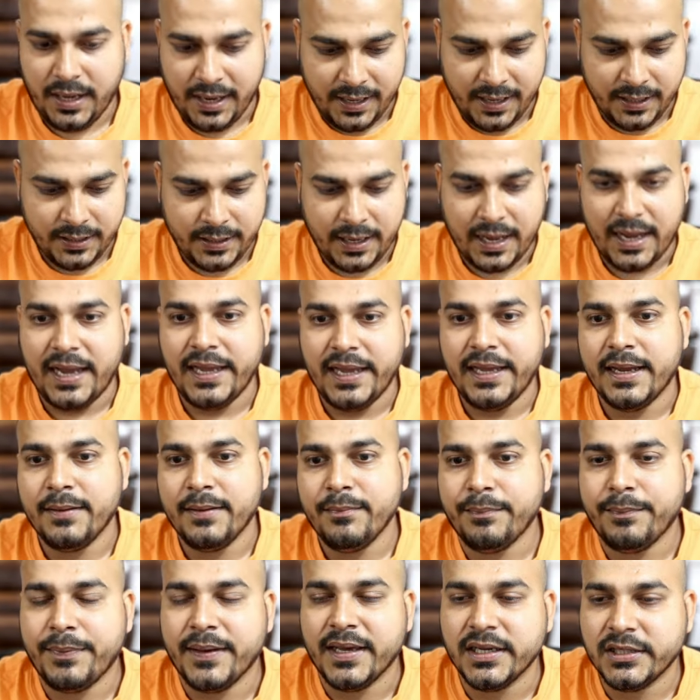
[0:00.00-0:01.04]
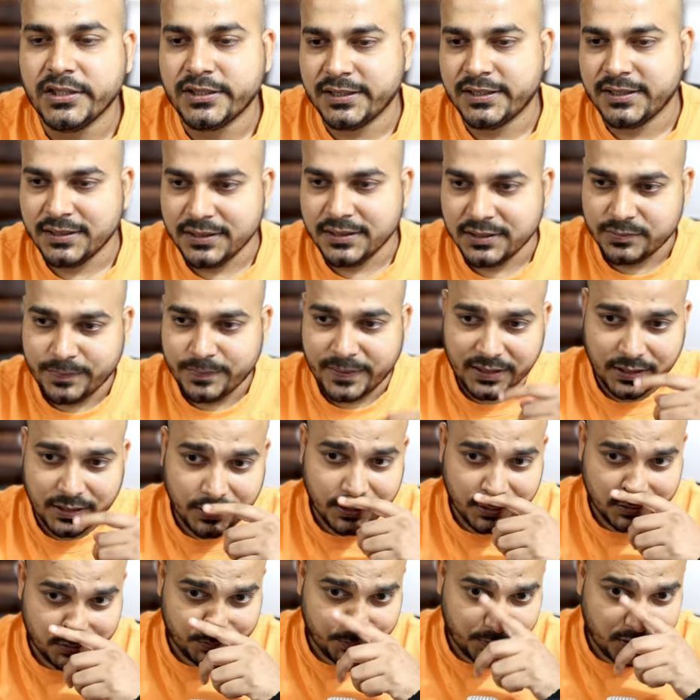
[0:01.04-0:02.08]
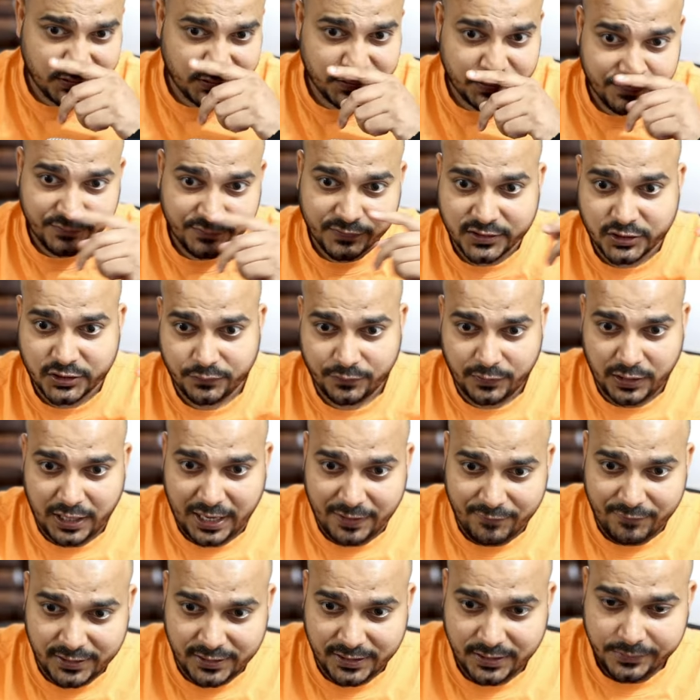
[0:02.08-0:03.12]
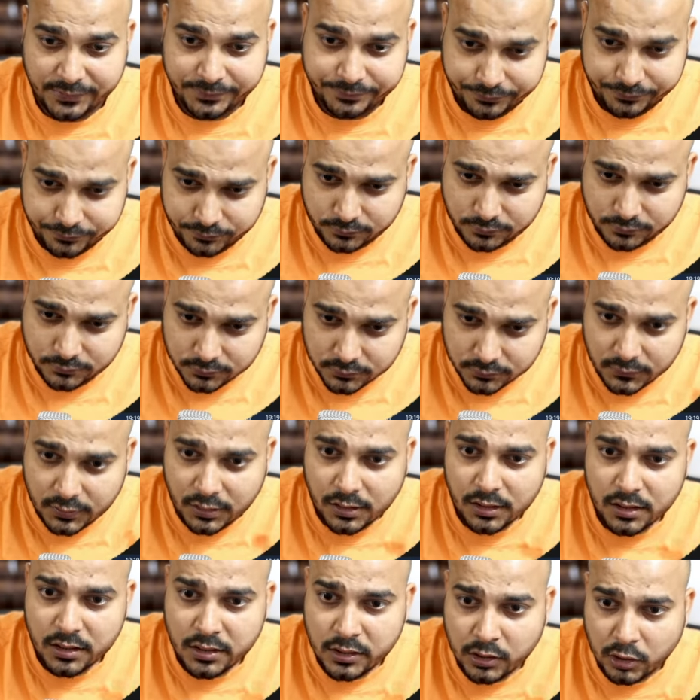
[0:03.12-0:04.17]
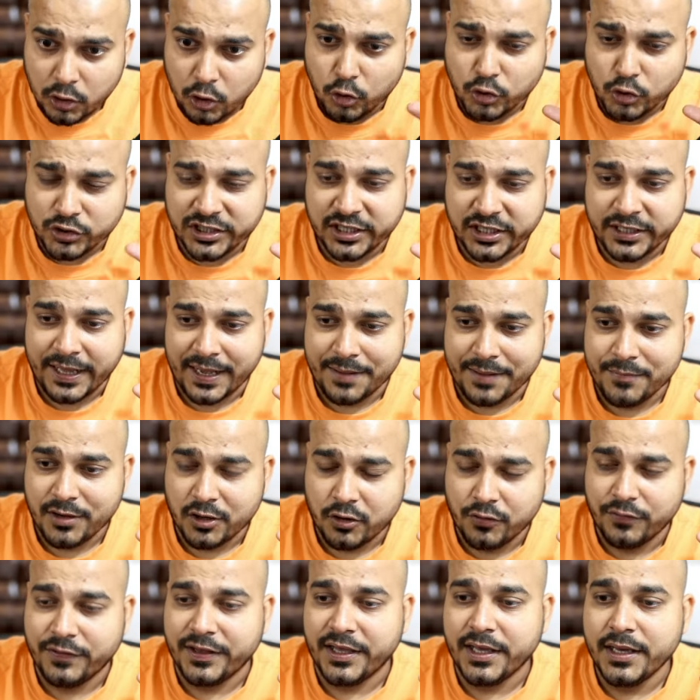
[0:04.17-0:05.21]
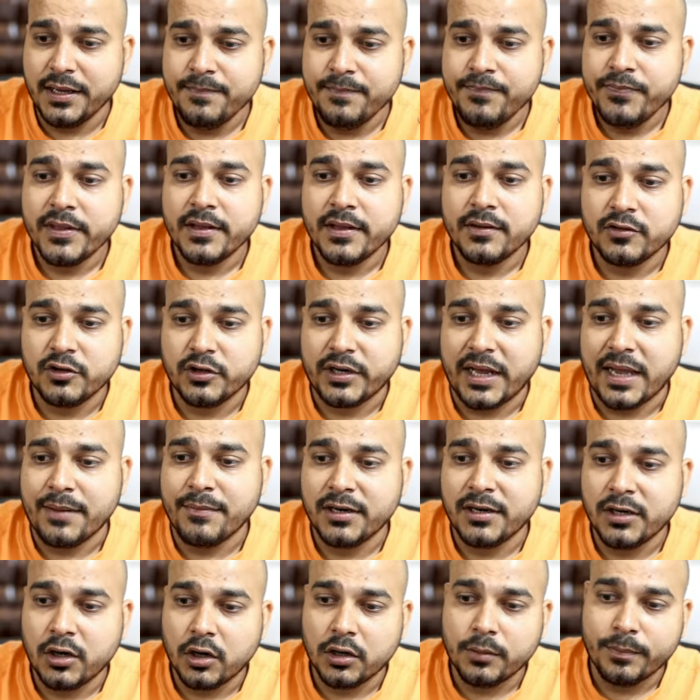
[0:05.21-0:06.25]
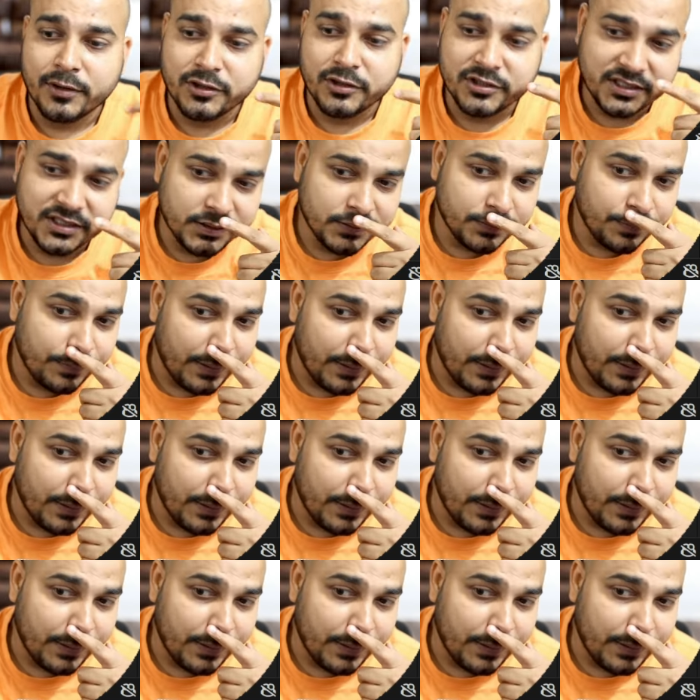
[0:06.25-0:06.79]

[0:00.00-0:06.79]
and I can paste this particular response. And first of all, I will close the timer over here. So timer dot process